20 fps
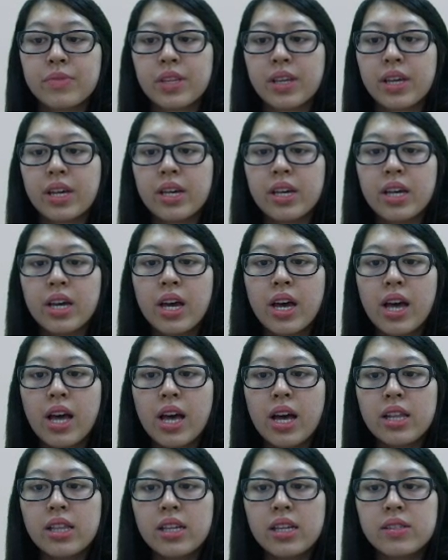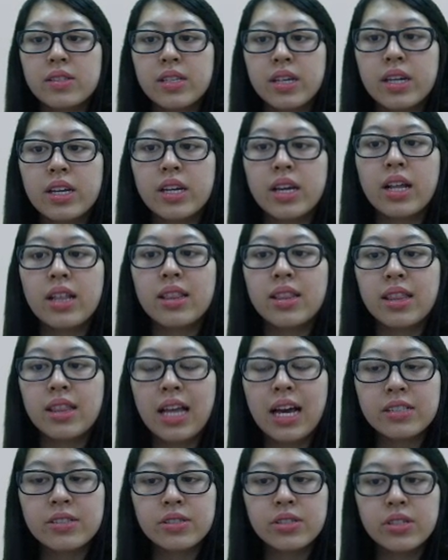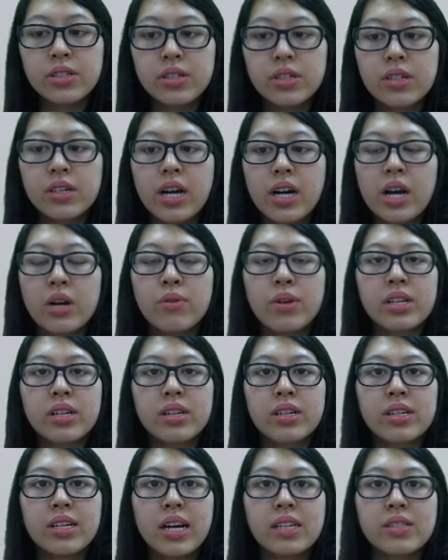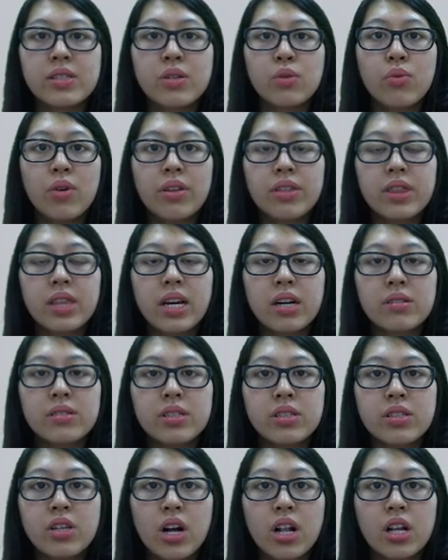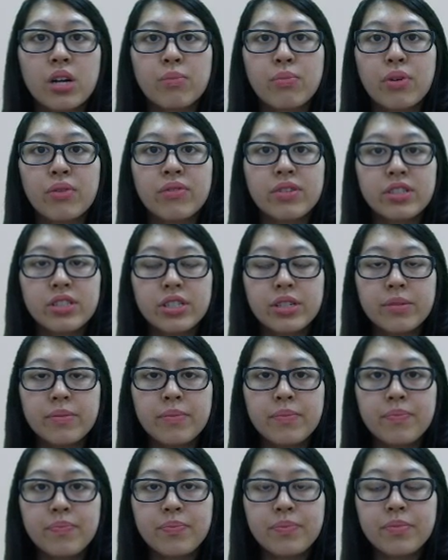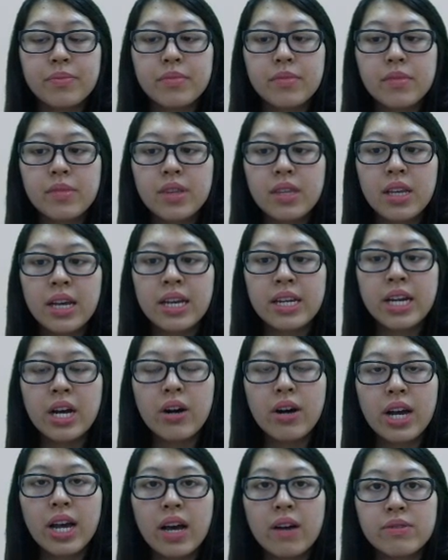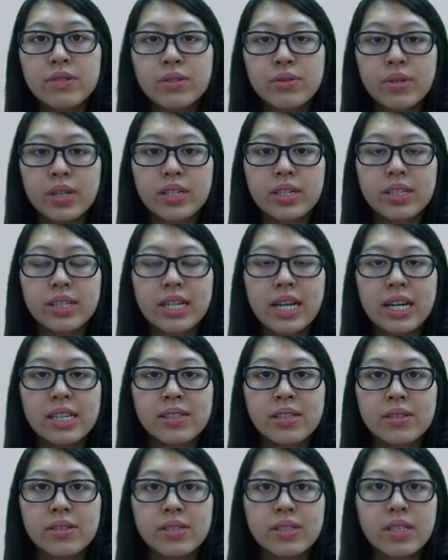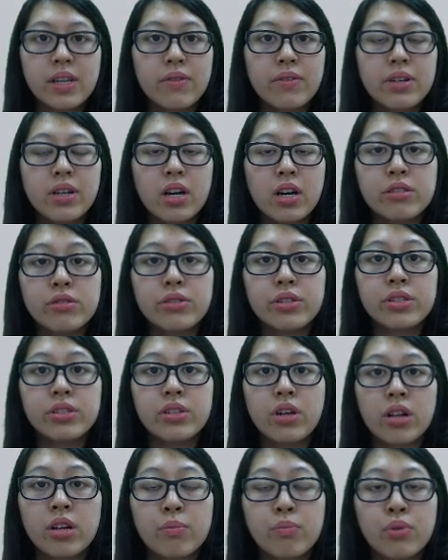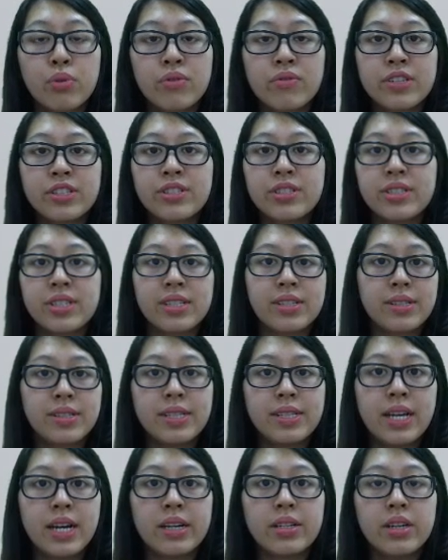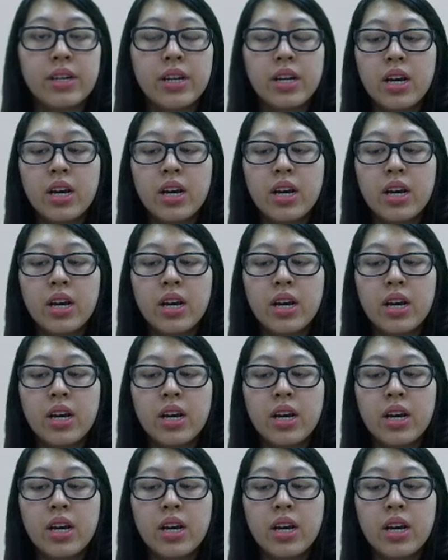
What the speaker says: Okay, let's say last year I recognized a $1,000 provision, and now I have to recognize a $700 provision instead.